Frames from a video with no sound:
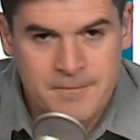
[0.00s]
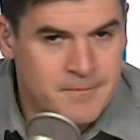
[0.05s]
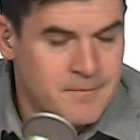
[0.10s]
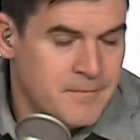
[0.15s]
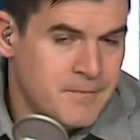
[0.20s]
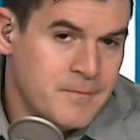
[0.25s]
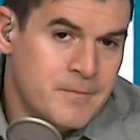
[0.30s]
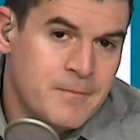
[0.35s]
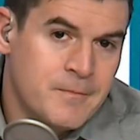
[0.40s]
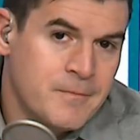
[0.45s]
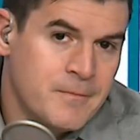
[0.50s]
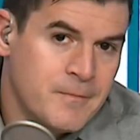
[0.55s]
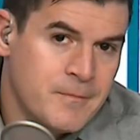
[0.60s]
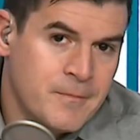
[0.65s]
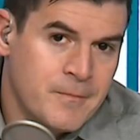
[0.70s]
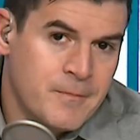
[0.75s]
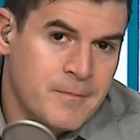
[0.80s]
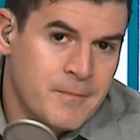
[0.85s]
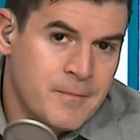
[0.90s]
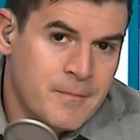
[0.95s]

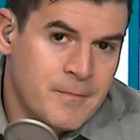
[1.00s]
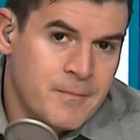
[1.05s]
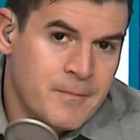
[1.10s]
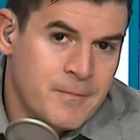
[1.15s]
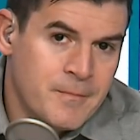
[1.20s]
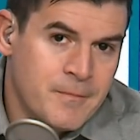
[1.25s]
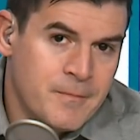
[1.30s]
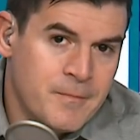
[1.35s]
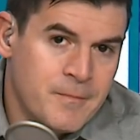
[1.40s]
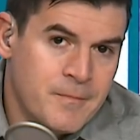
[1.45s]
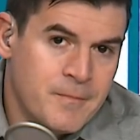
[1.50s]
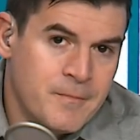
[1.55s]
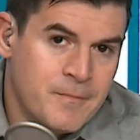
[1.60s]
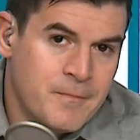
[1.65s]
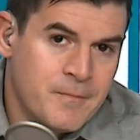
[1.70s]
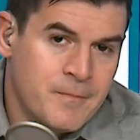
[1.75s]
Nothing is said.